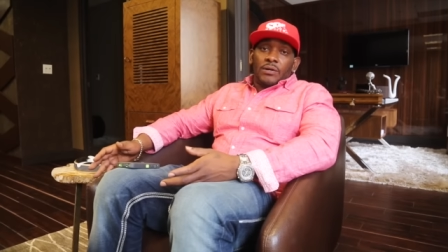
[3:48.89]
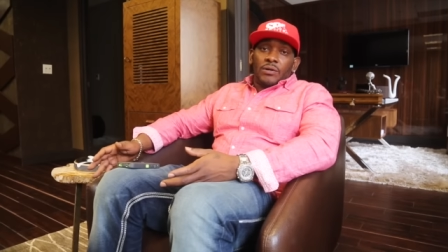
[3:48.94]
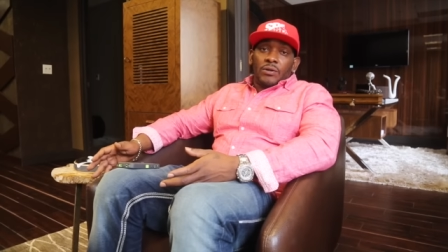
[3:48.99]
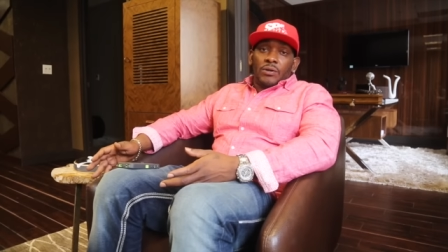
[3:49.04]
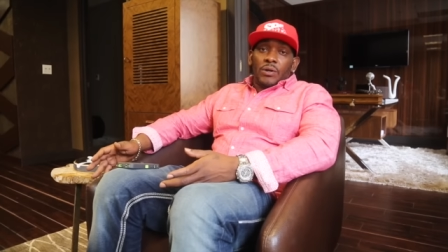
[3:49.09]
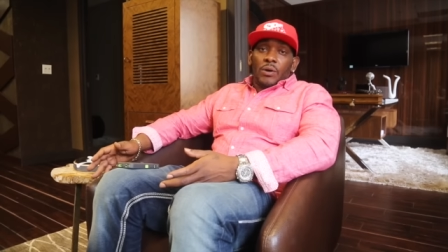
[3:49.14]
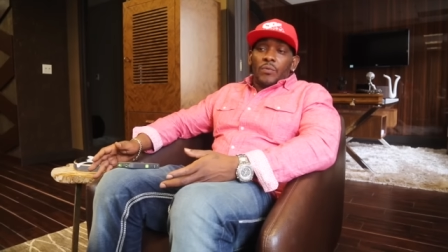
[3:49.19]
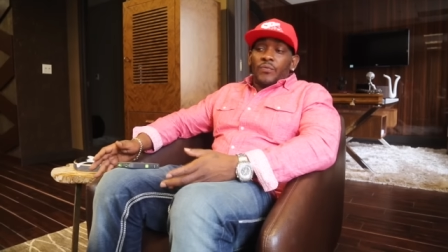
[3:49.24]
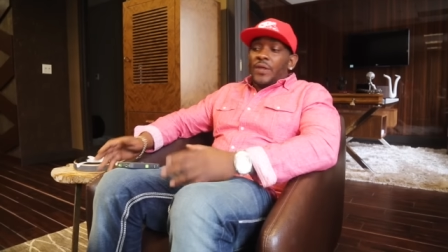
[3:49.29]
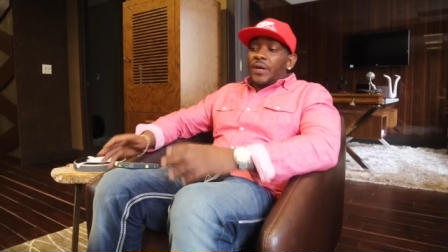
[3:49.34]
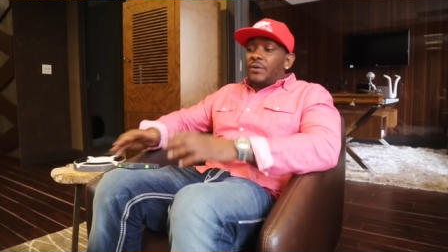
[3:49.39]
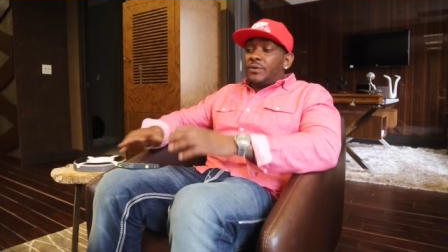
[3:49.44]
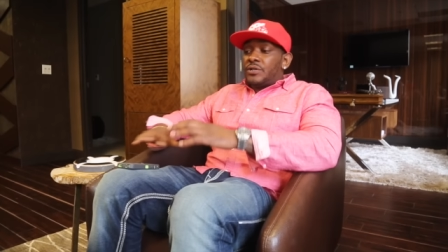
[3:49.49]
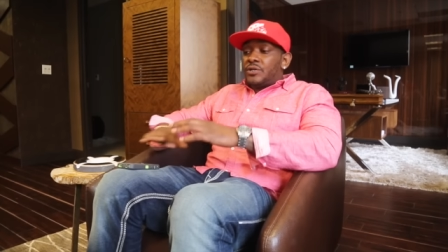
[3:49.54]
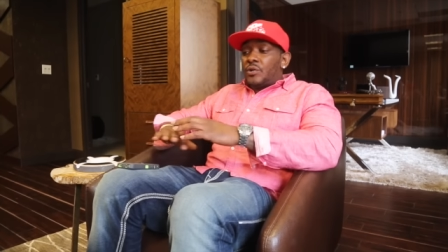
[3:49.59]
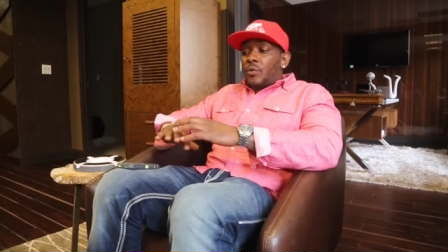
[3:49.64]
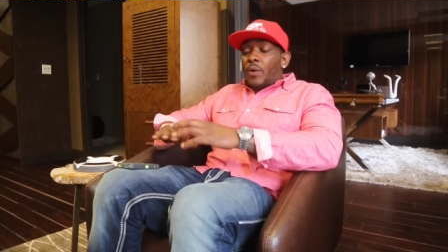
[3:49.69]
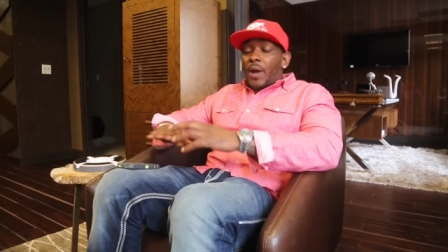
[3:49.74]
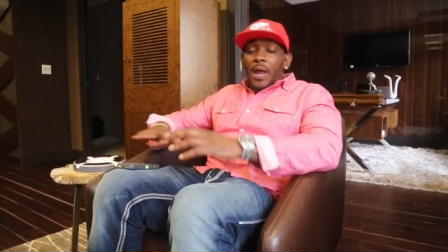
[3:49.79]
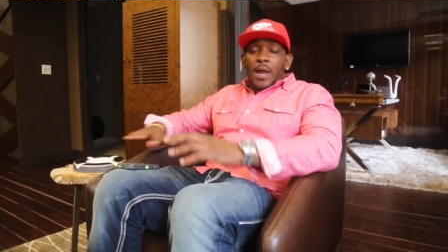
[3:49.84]
You know, there
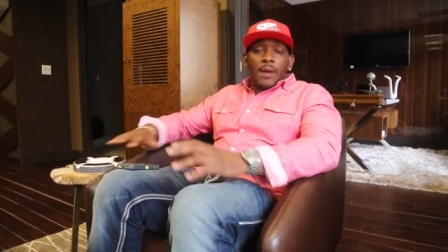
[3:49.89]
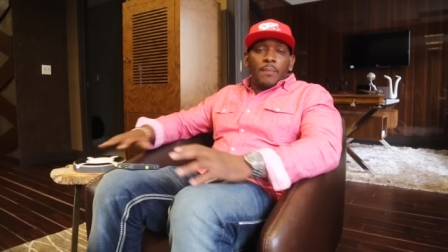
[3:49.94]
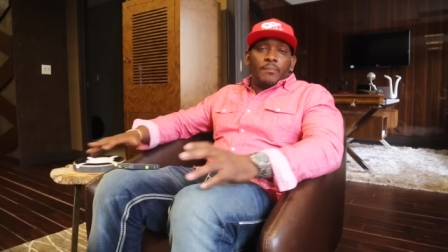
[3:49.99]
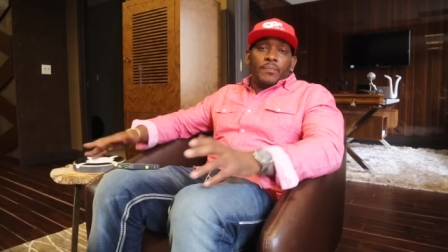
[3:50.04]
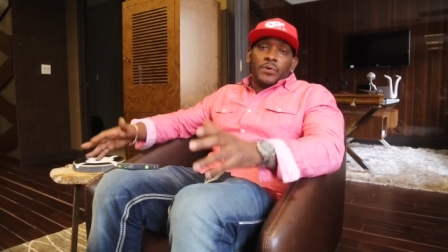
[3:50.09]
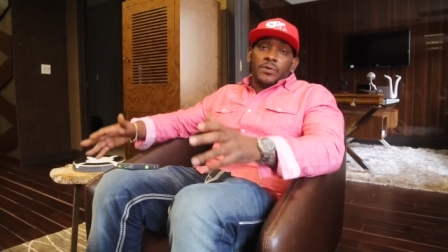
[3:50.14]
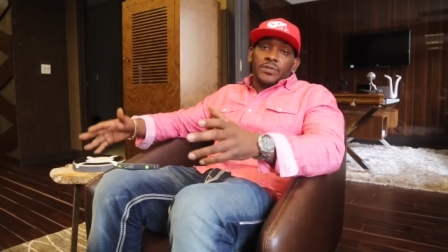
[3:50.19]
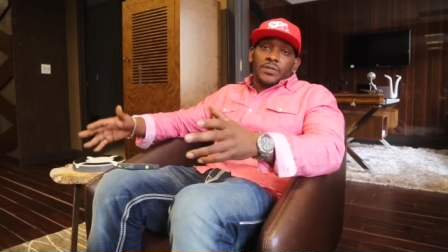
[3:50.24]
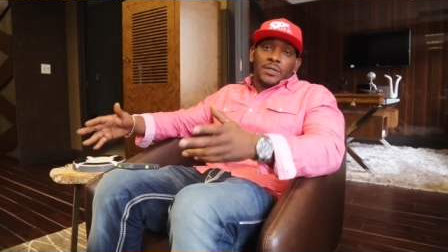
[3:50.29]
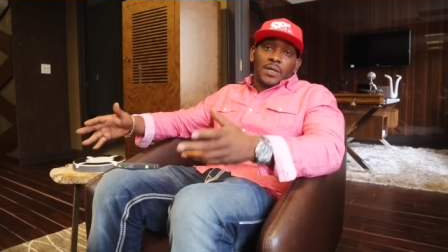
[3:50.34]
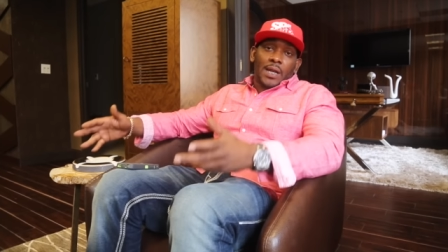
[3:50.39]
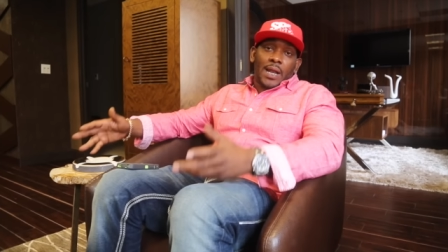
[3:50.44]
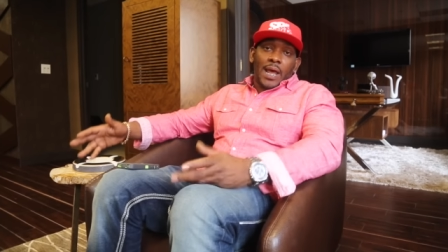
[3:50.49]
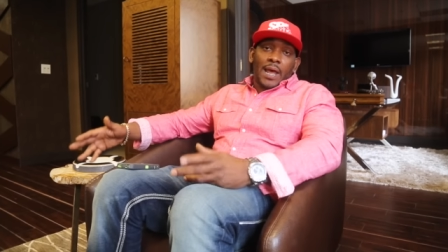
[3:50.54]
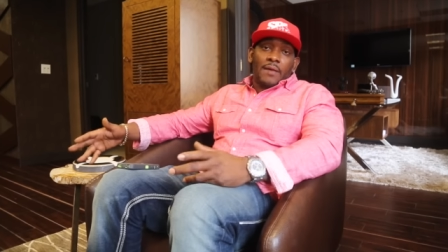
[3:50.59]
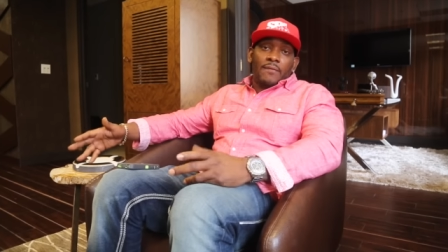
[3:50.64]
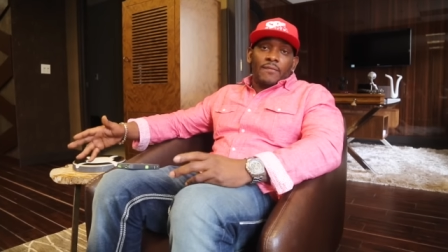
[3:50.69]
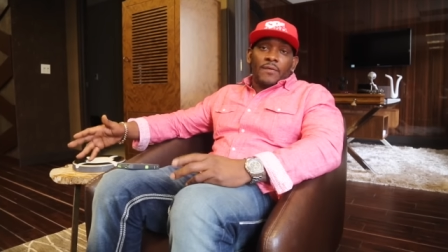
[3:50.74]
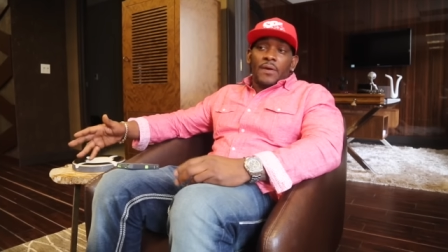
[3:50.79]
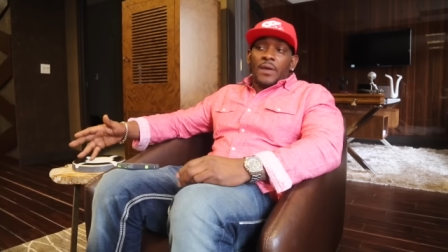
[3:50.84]
is no handbooks to
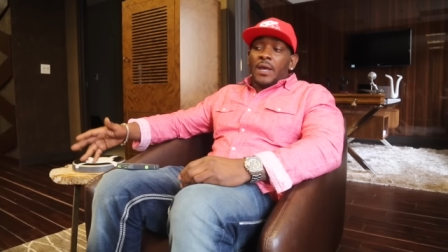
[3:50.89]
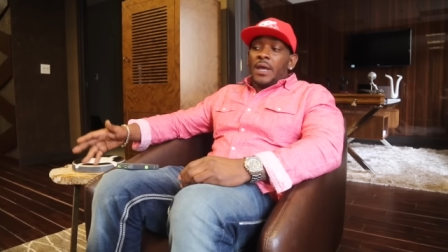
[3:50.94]
life.